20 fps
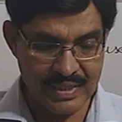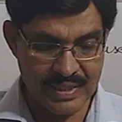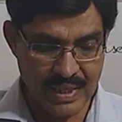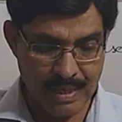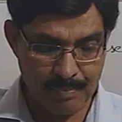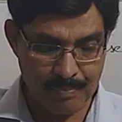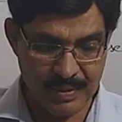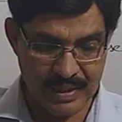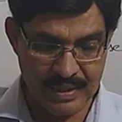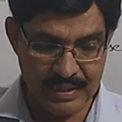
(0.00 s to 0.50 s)
this
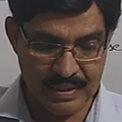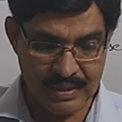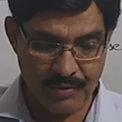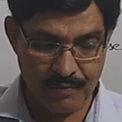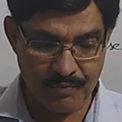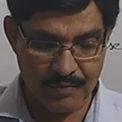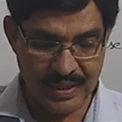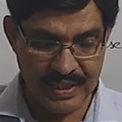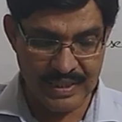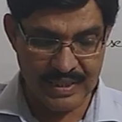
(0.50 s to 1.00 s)
happens,
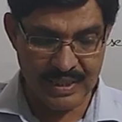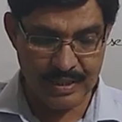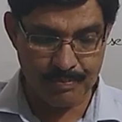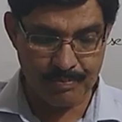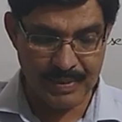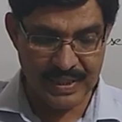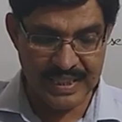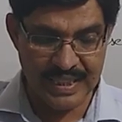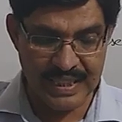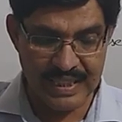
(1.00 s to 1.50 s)
winds
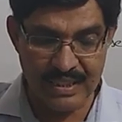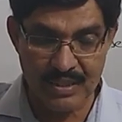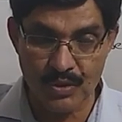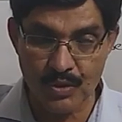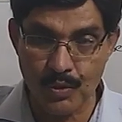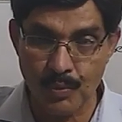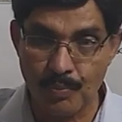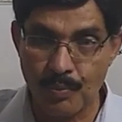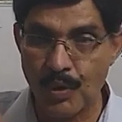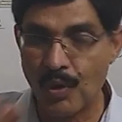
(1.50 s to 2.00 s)

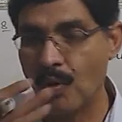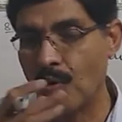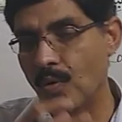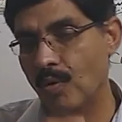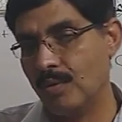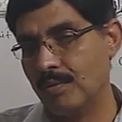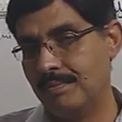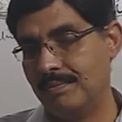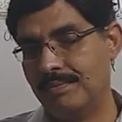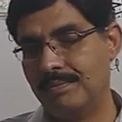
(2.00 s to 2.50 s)
begin to
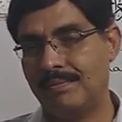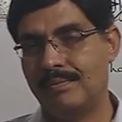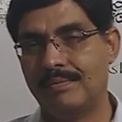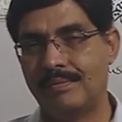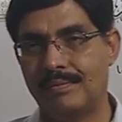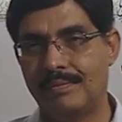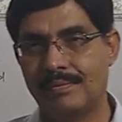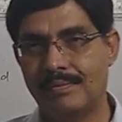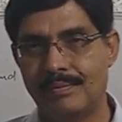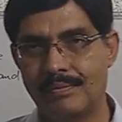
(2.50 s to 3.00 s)

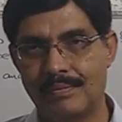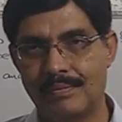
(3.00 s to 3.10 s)
blow.